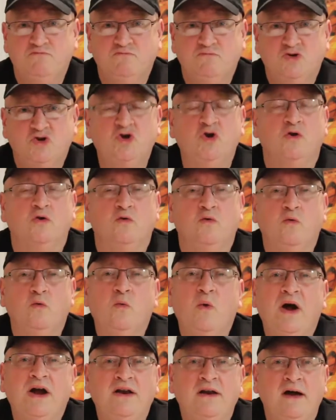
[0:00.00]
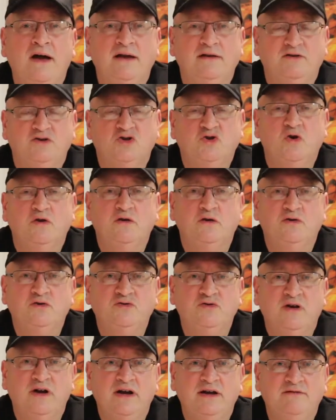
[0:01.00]
Sure, why not? Short little
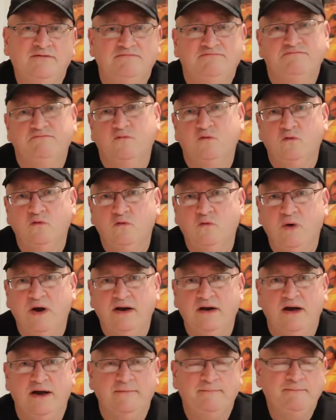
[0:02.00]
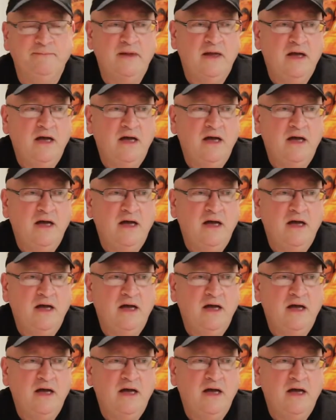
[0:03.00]
drive, why not?